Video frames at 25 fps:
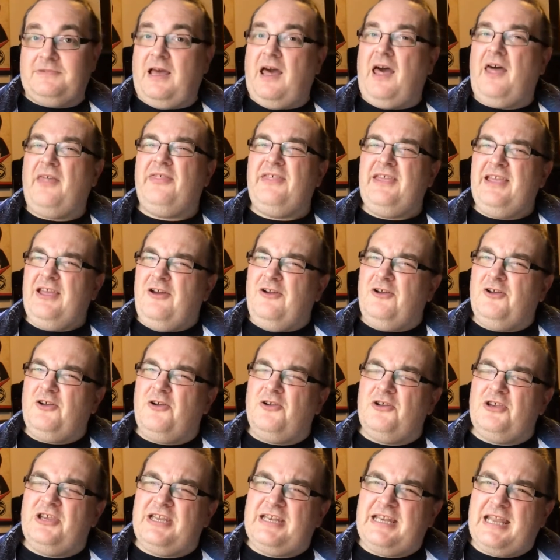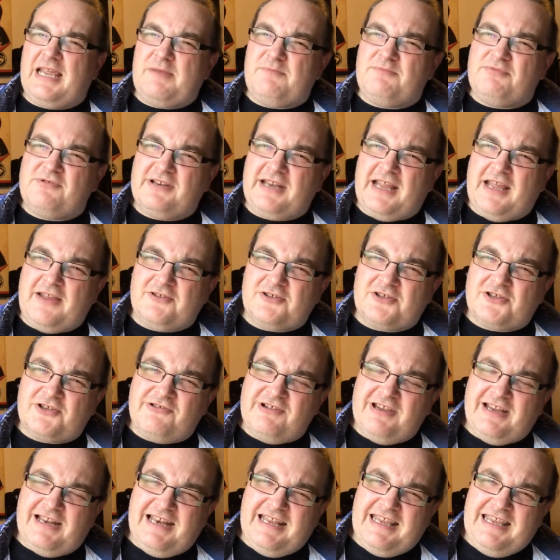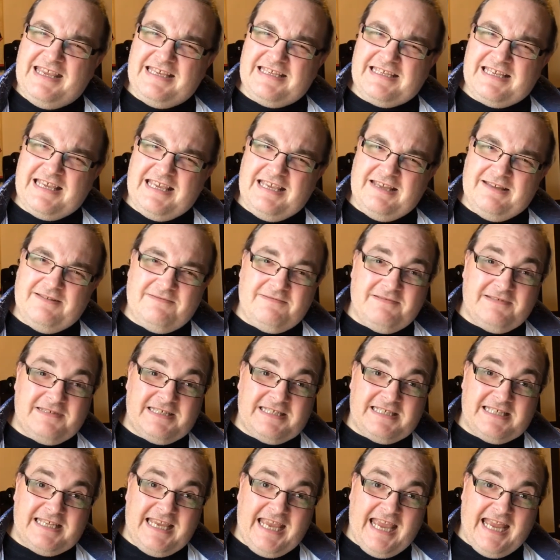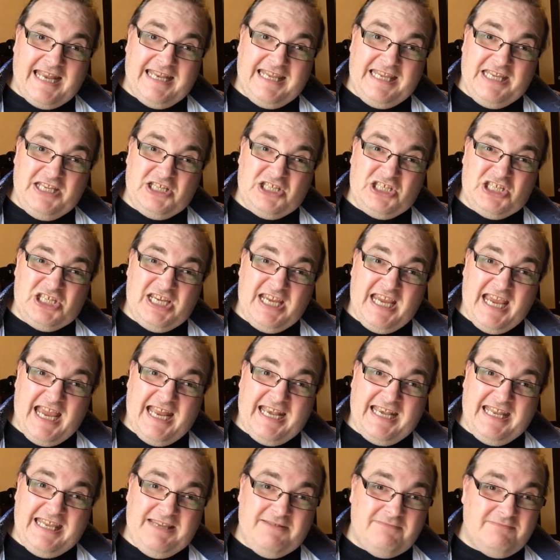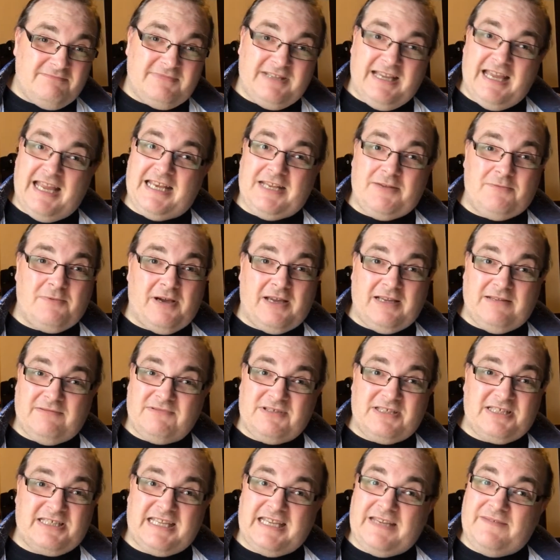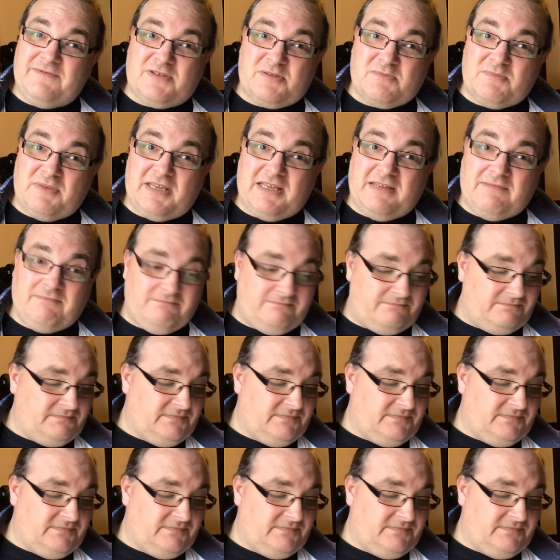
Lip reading: I think I got your name pronounced correctly. Is it Ciani? Chiani? Anyway, Steve to me.